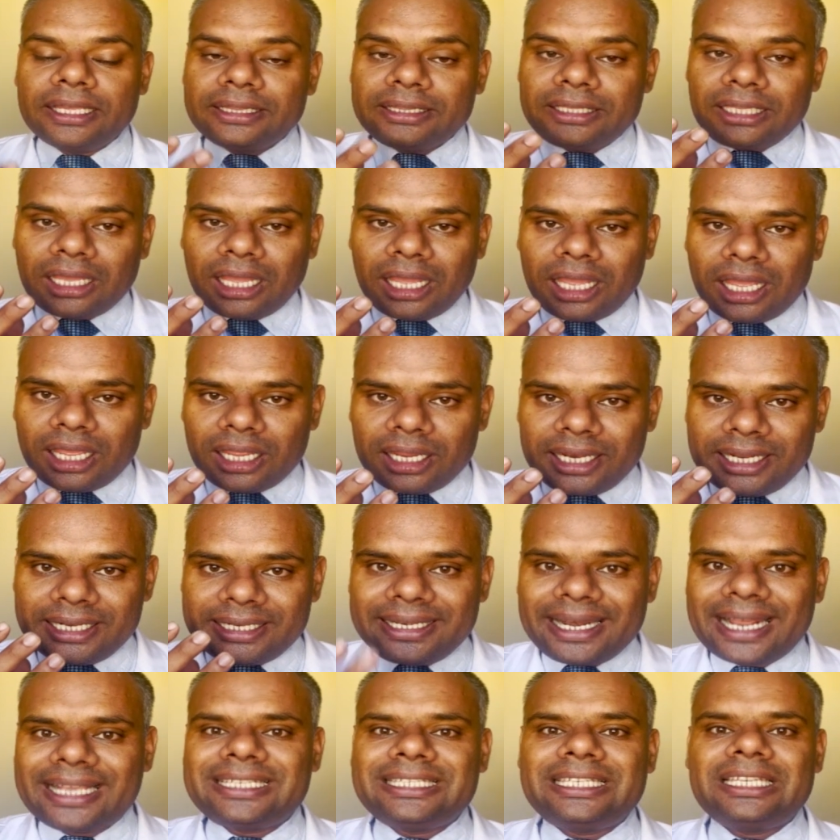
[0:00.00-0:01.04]
the
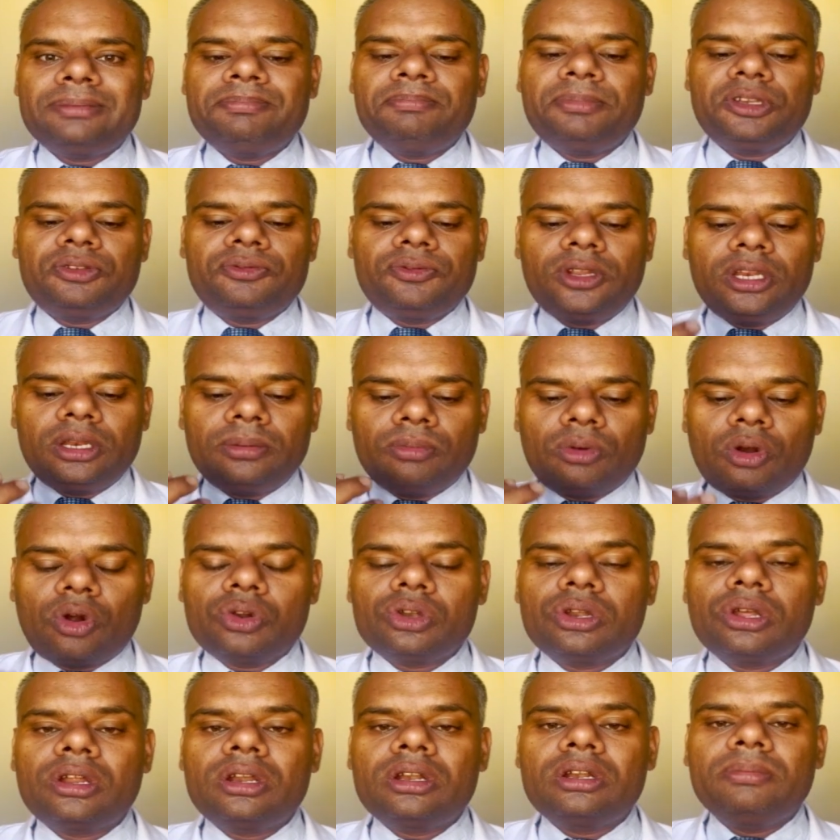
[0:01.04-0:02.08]
interaction between
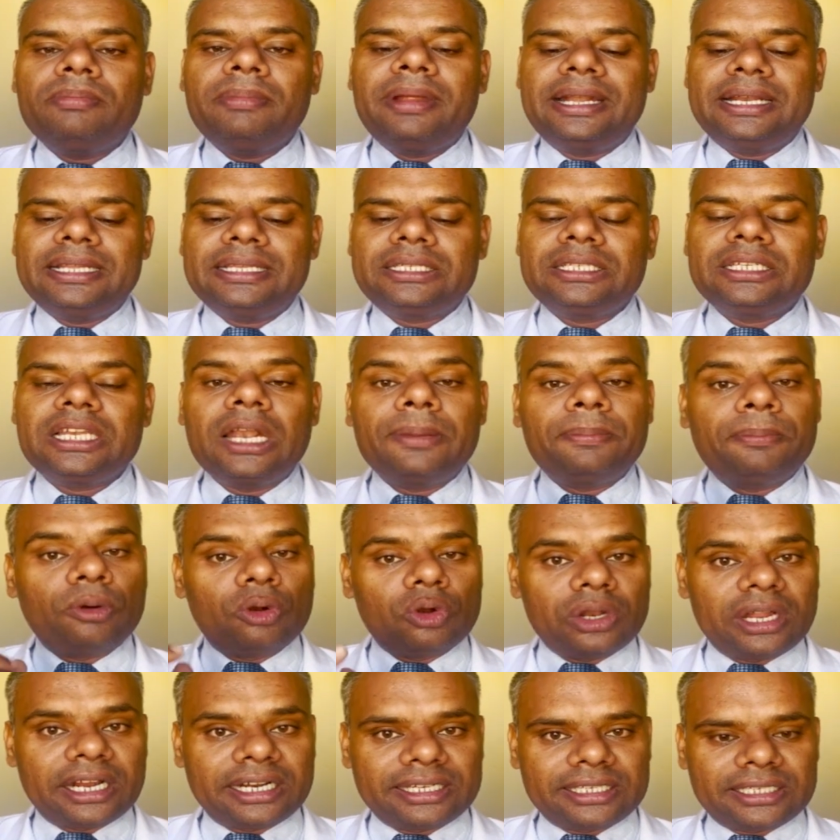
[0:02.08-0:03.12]
modern medicinal
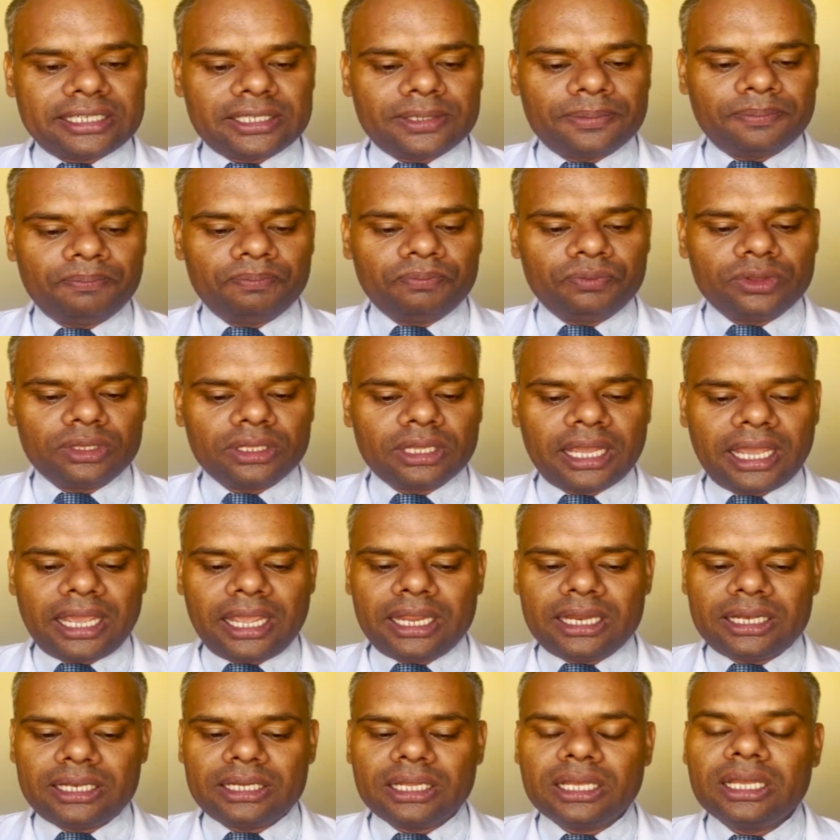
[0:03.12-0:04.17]
products
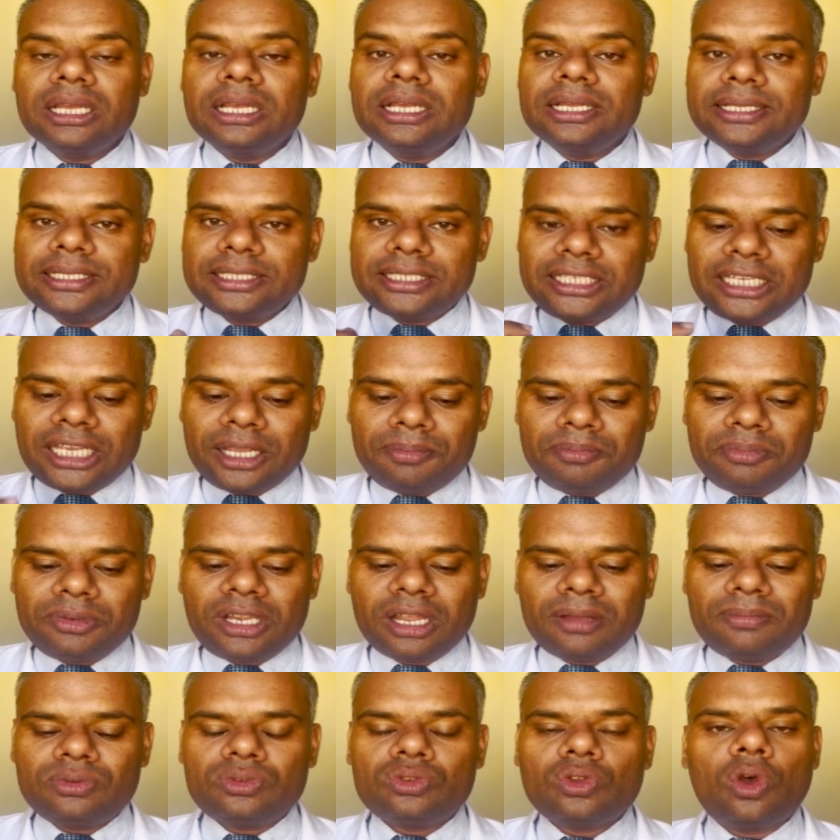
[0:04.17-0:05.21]
and
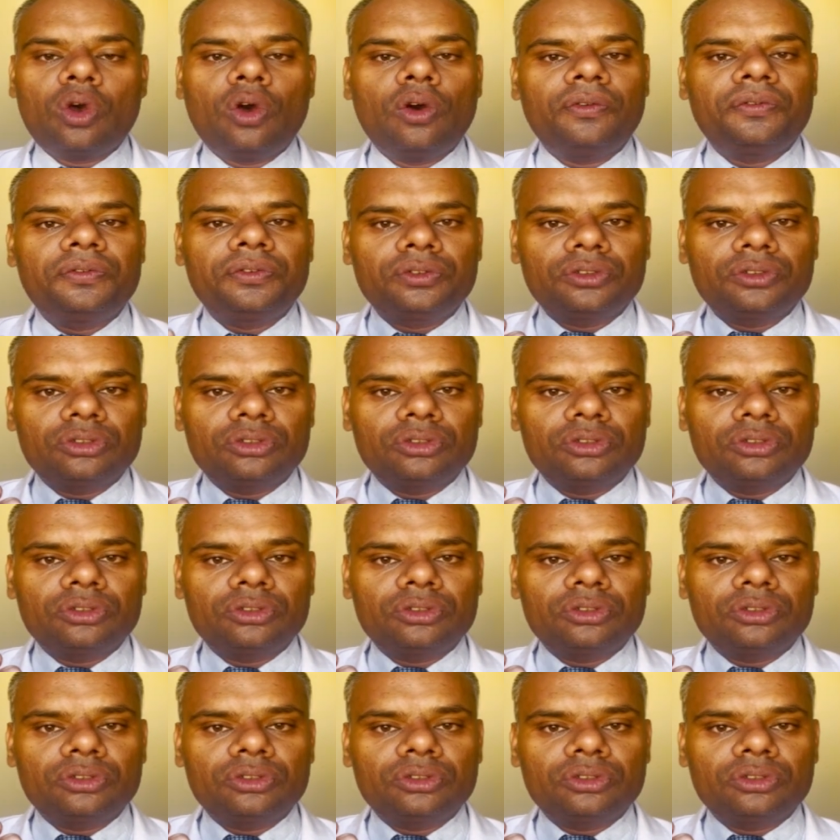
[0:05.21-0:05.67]
symptoms of